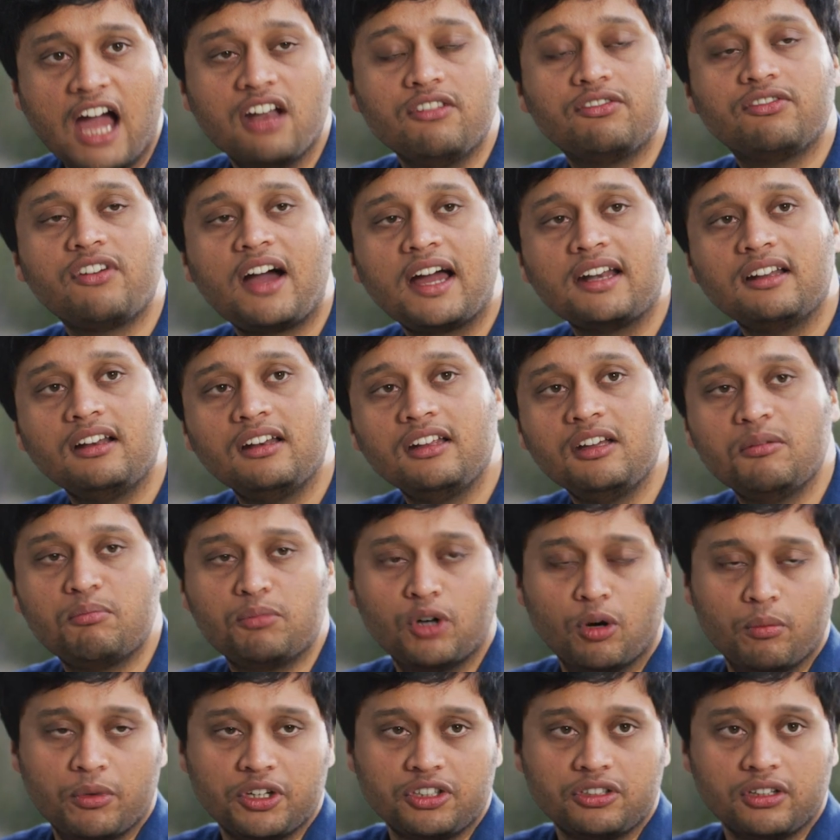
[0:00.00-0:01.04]
And finally,
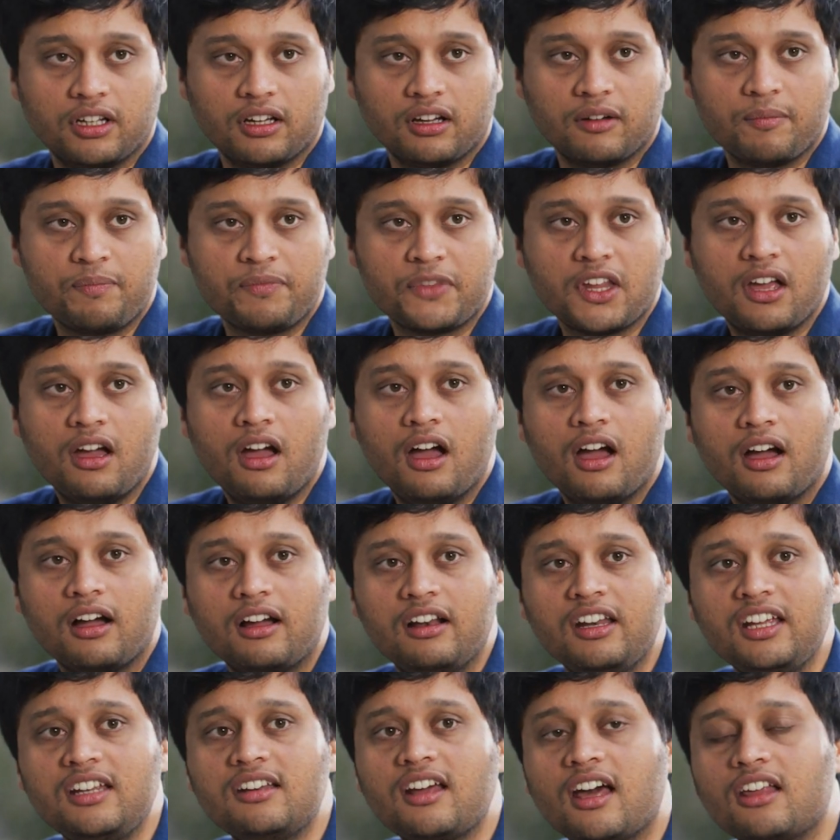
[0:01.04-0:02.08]
permissioning.
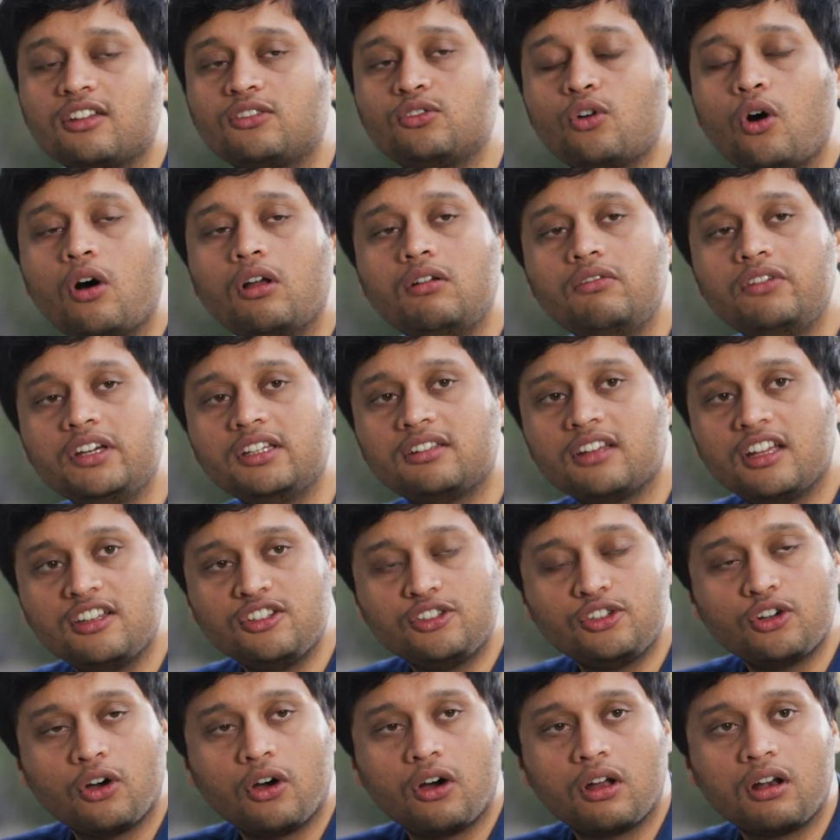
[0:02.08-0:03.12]
Glean has to always
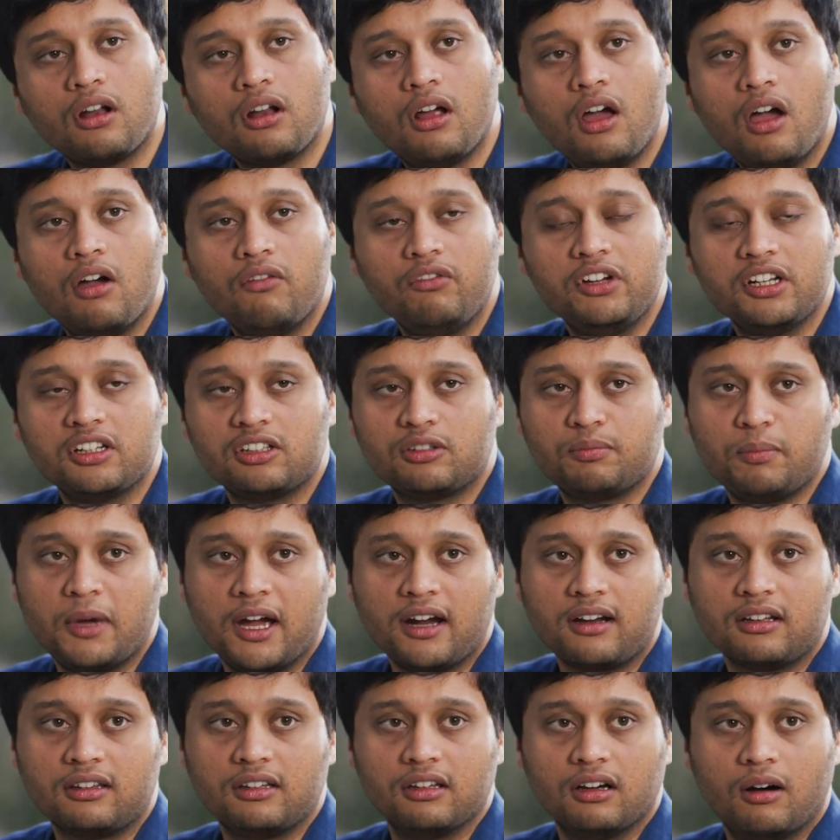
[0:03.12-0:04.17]
ensure we
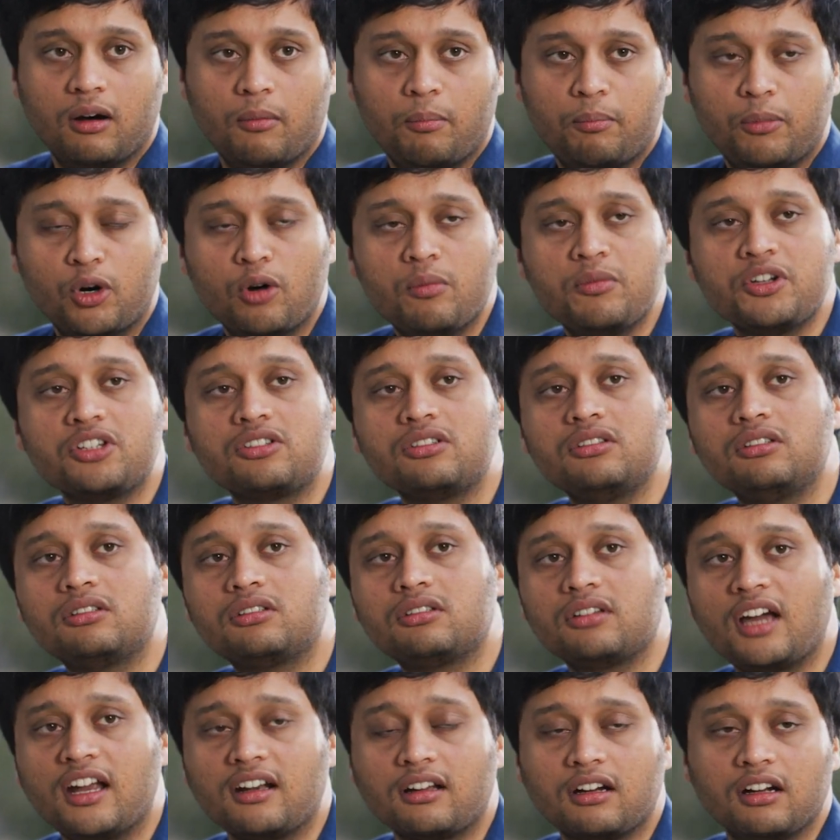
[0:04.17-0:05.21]
respect the permissions
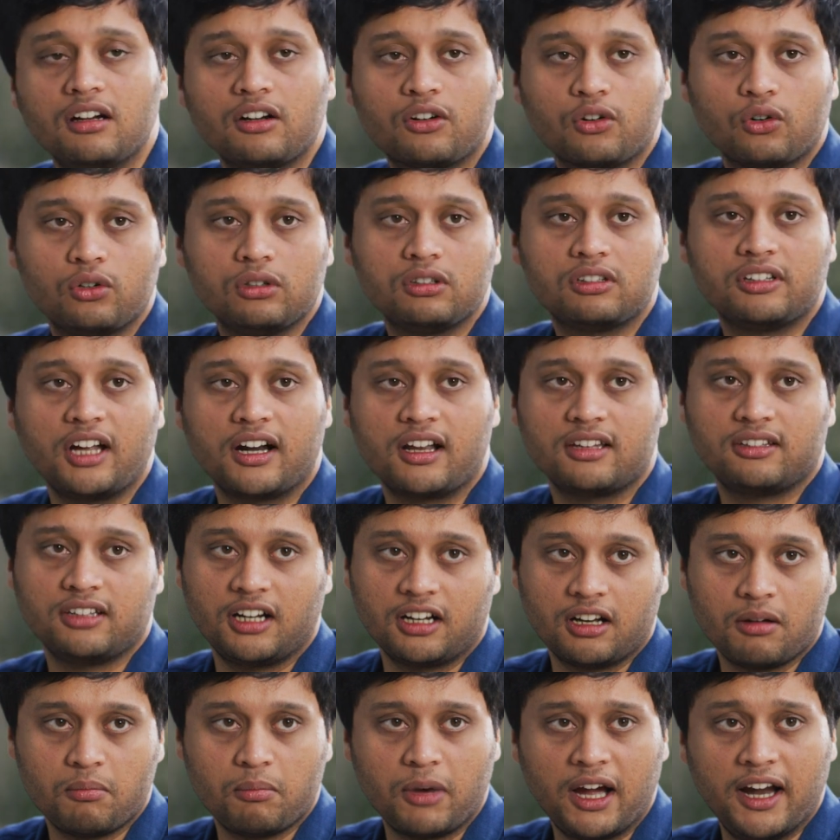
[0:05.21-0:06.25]
and controls that are set
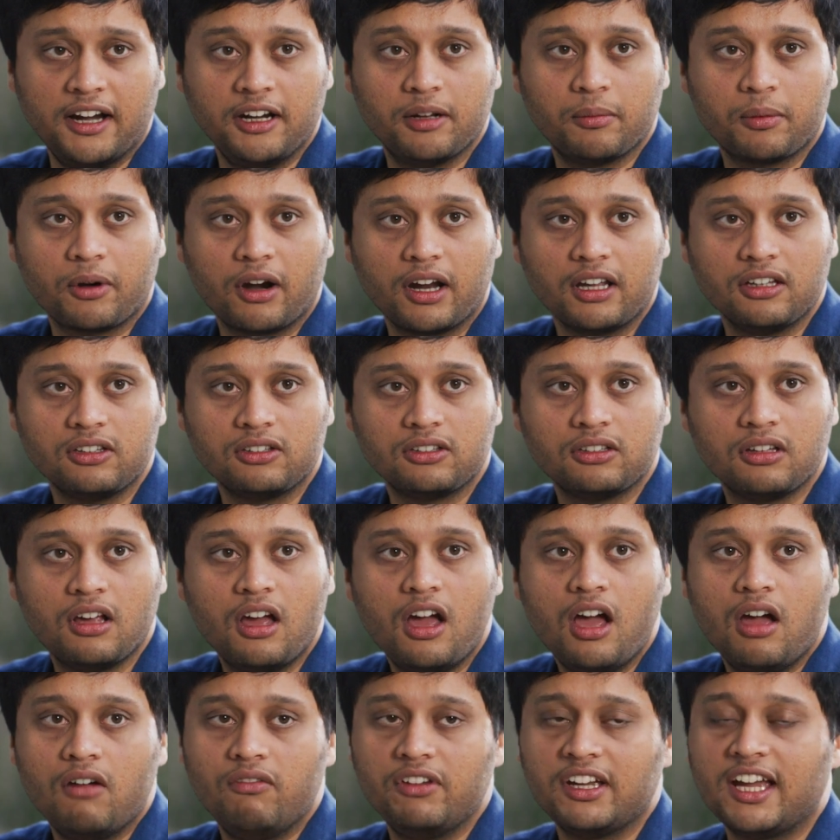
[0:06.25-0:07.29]
up by enterprise.
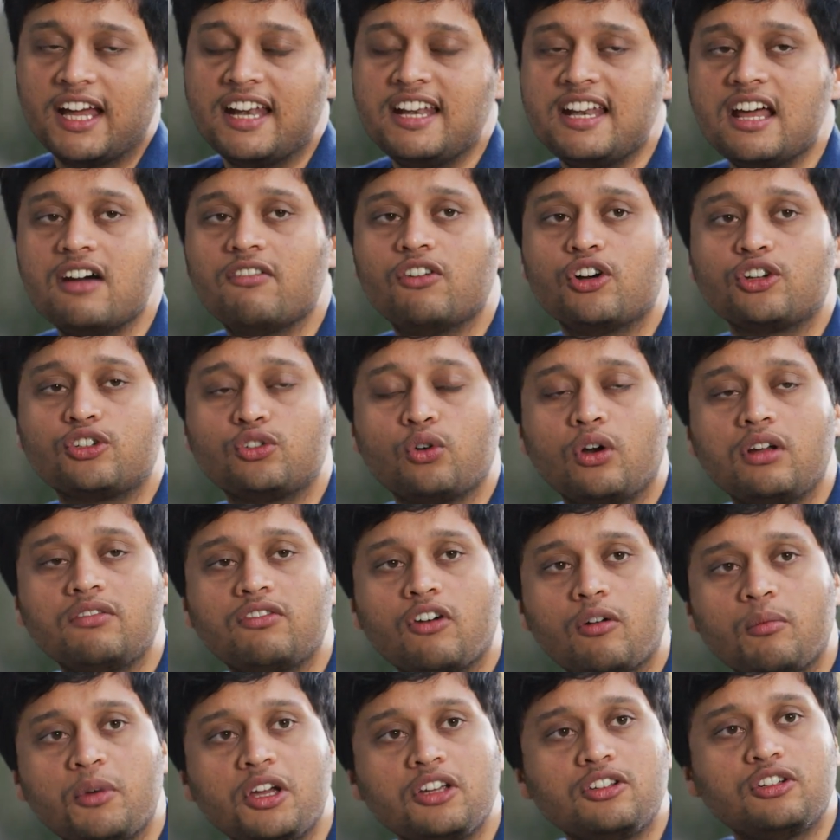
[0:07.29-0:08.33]
We can never show
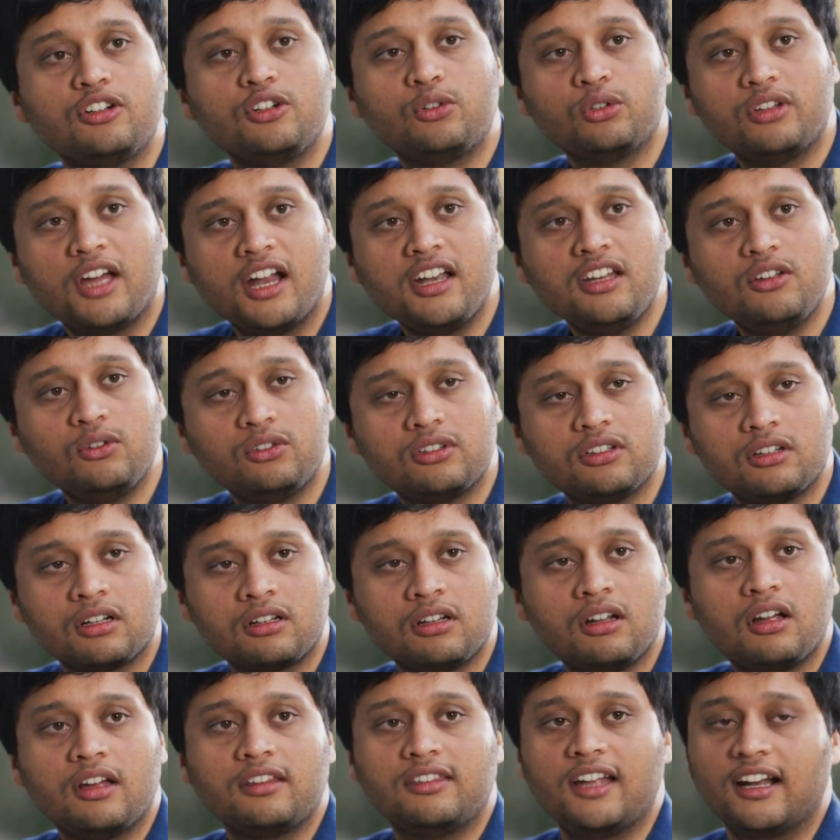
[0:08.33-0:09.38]
information to the end user
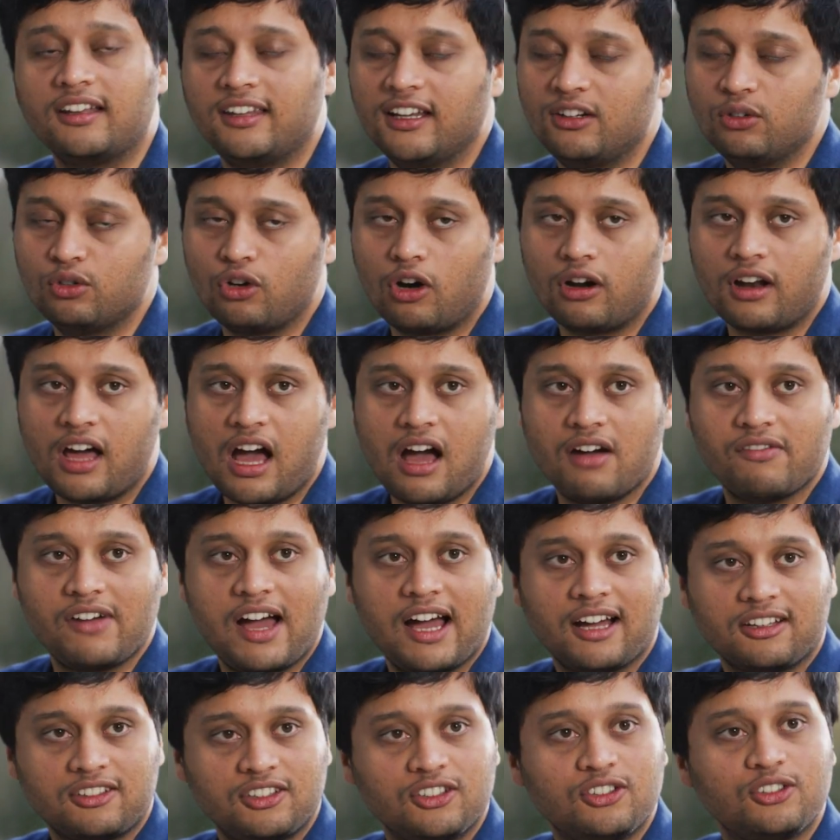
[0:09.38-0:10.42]
that they do not have
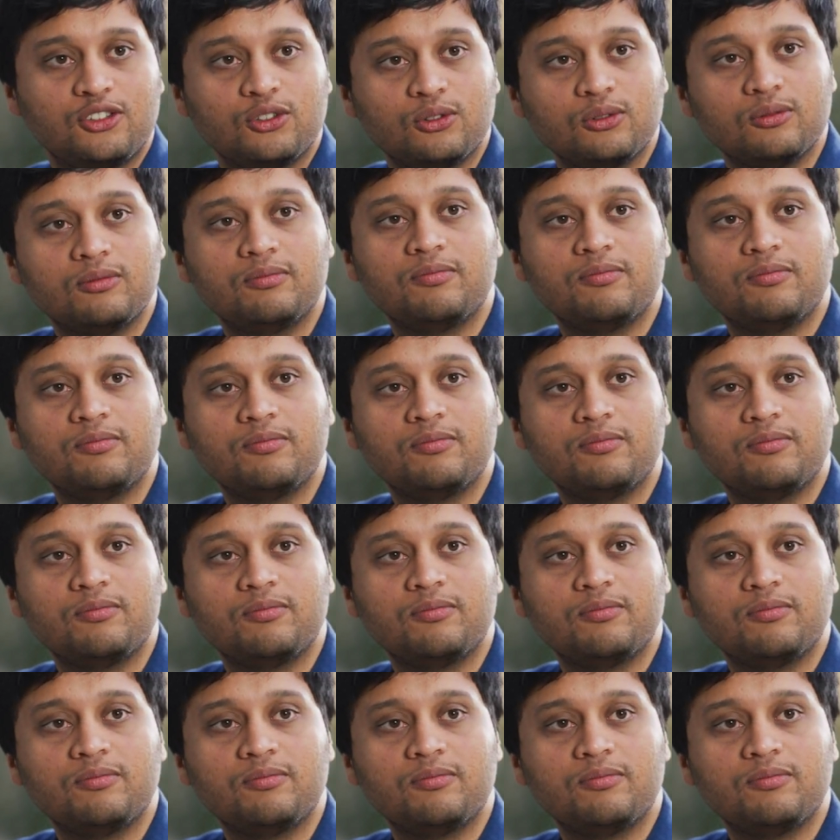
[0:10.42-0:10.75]
access to.